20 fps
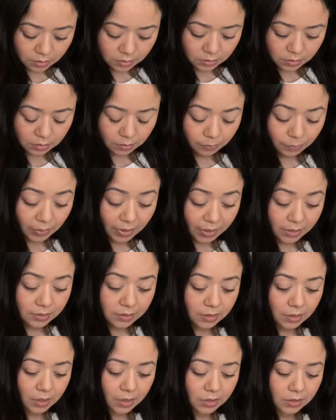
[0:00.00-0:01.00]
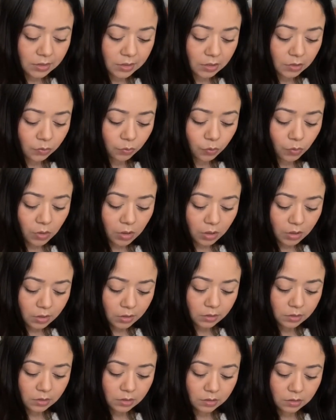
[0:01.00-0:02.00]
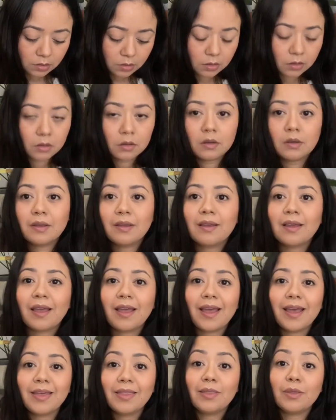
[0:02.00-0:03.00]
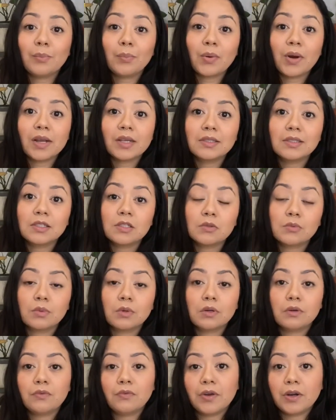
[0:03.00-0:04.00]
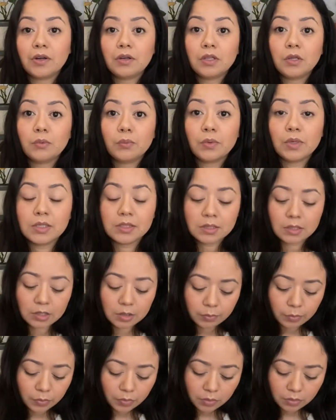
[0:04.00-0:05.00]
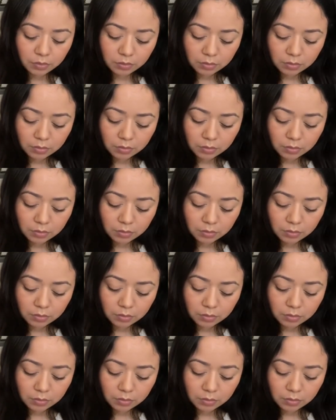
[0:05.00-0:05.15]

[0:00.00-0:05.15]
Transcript: some plants that I did want and the prices were fairly reasonable.